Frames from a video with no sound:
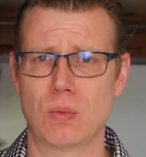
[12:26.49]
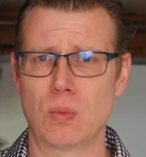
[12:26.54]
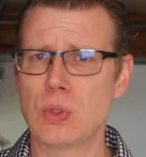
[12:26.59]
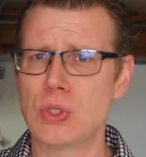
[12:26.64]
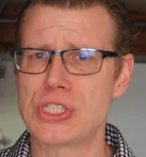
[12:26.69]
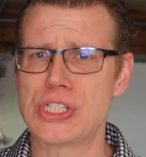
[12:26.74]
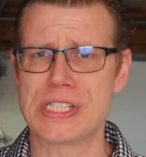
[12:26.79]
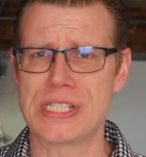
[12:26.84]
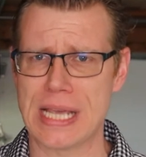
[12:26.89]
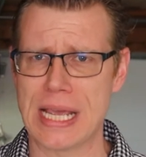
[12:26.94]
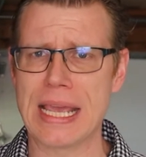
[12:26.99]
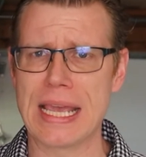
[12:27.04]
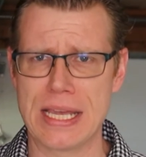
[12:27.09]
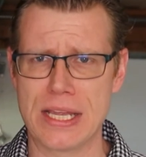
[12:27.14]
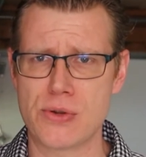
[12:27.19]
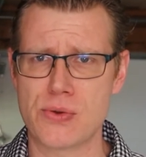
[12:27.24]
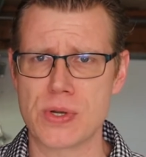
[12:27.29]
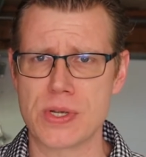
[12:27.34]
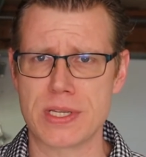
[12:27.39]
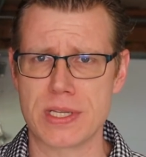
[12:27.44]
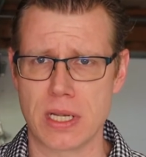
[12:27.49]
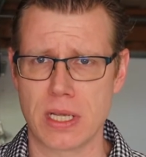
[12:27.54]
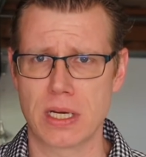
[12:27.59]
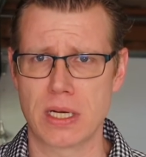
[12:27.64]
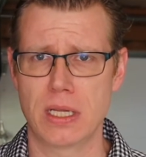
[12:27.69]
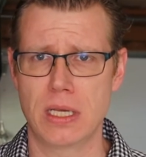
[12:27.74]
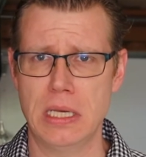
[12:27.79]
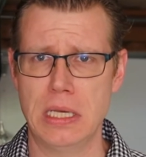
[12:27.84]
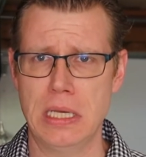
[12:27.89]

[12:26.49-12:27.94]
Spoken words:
We'll just say interesting.